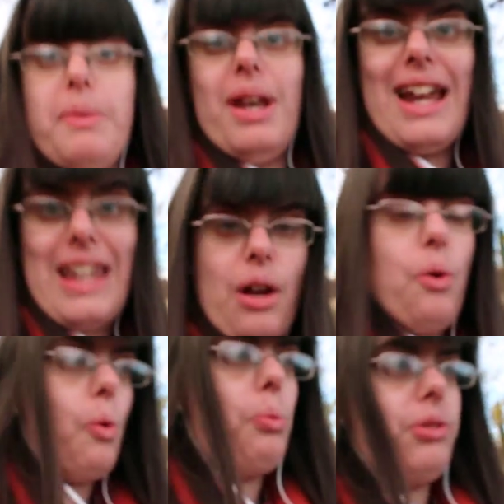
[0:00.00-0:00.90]
the minute I get
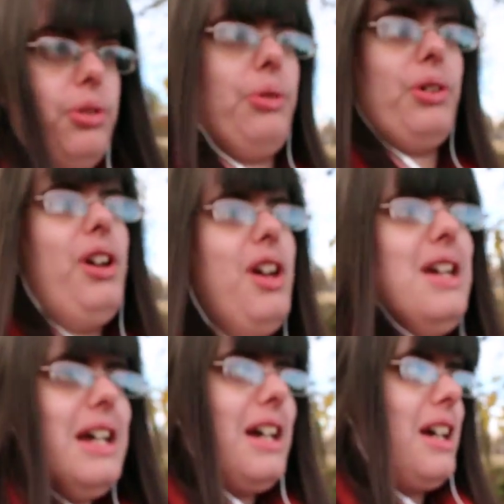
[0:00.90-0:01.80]
home, so
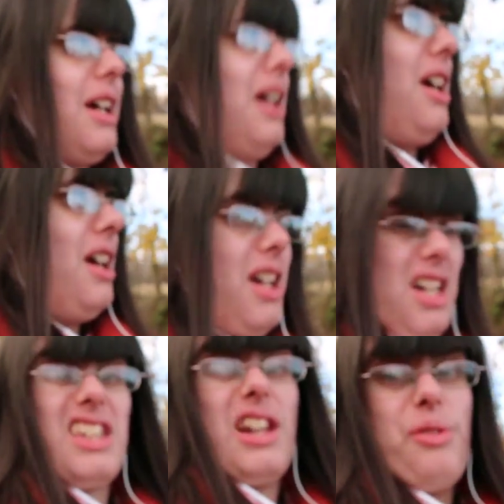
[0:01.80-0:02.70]

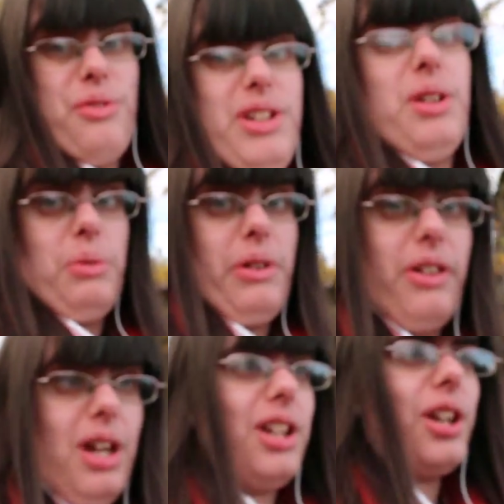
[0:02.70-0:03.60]
get it over and done with,
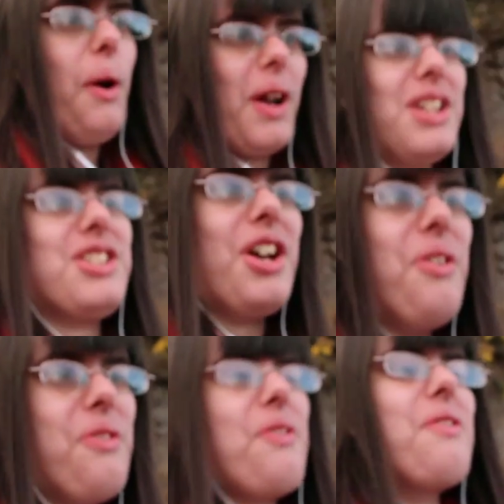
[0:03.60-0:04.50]
so I can
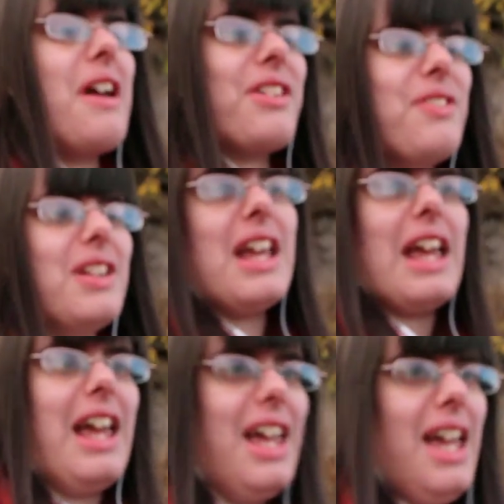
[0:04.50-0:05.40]
chill the rest of the day.